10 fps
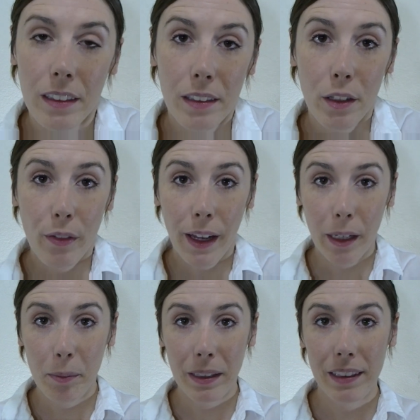So if I
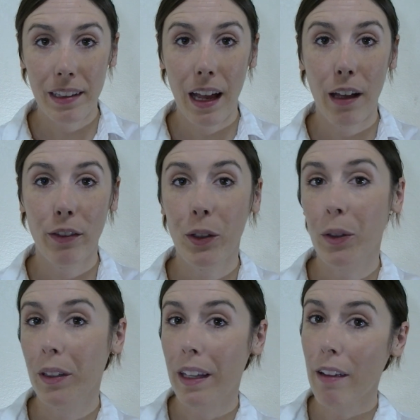could please have your
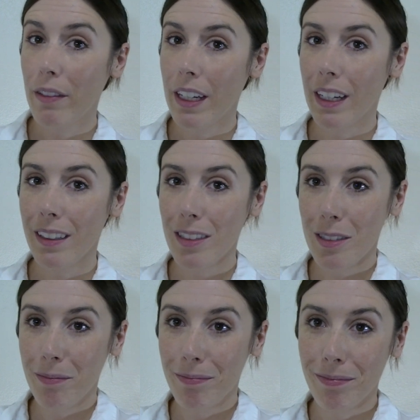left hand.
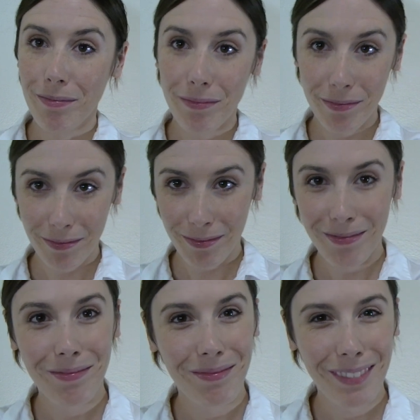
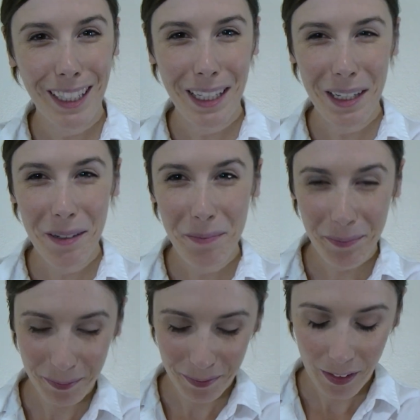Thank you.
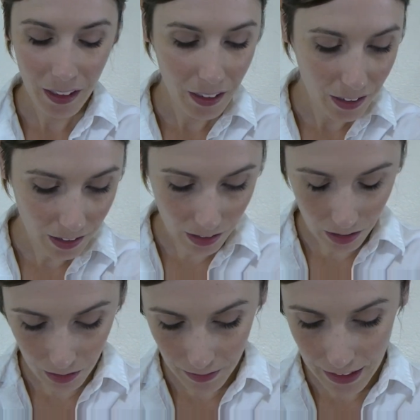
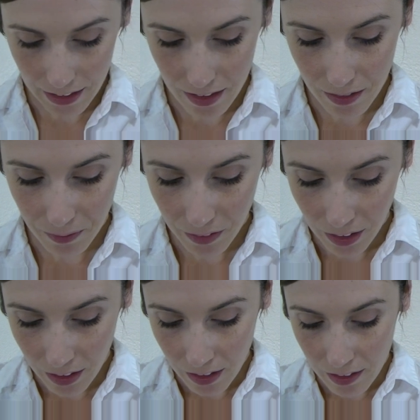All right.
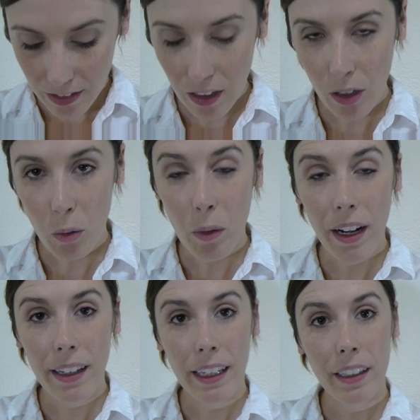So what
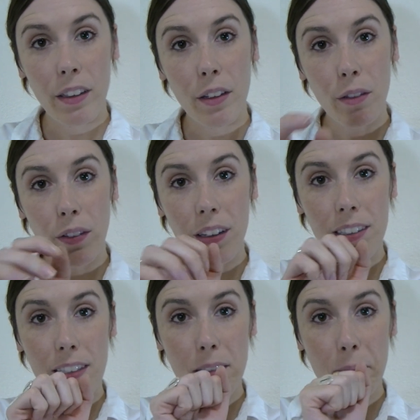I'd like you to do
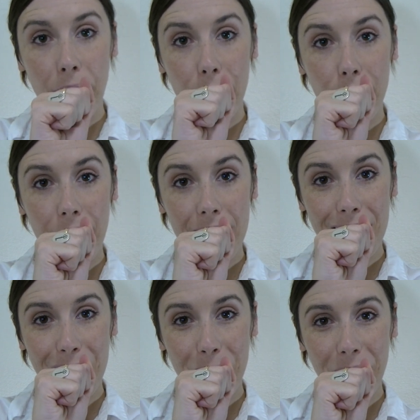first is make a
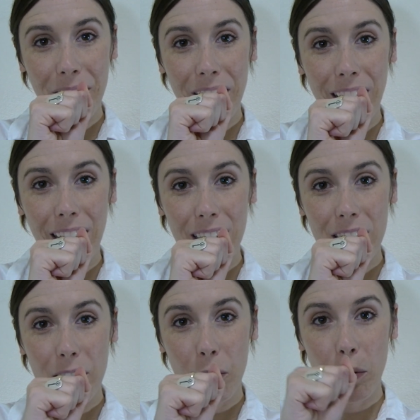fist with your
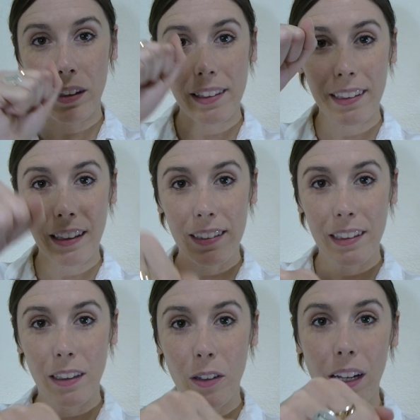hand while it's
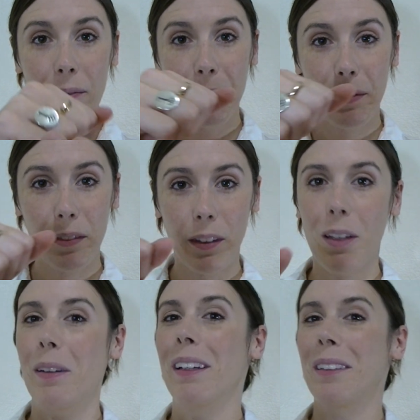resting. Okay?
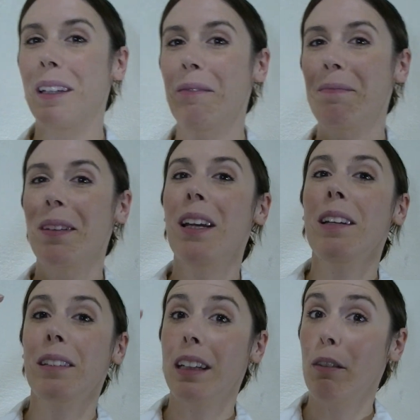All right, hold on.
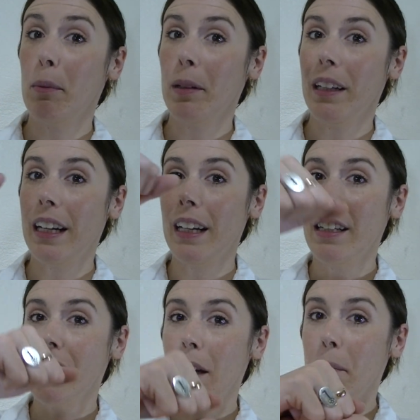So I'm going to have you put your
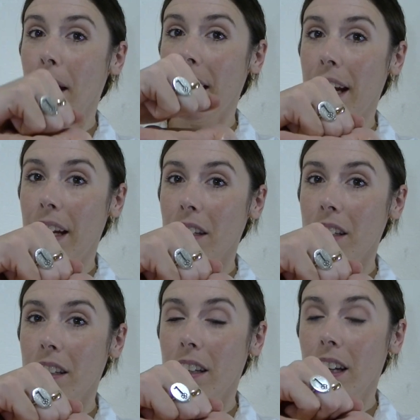hand in my
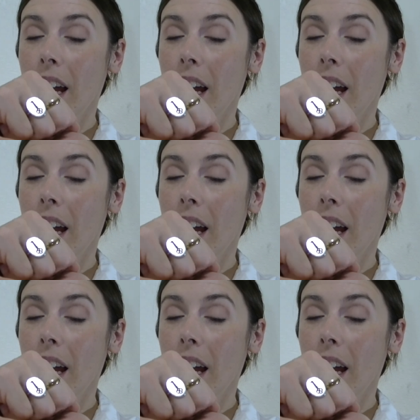hand.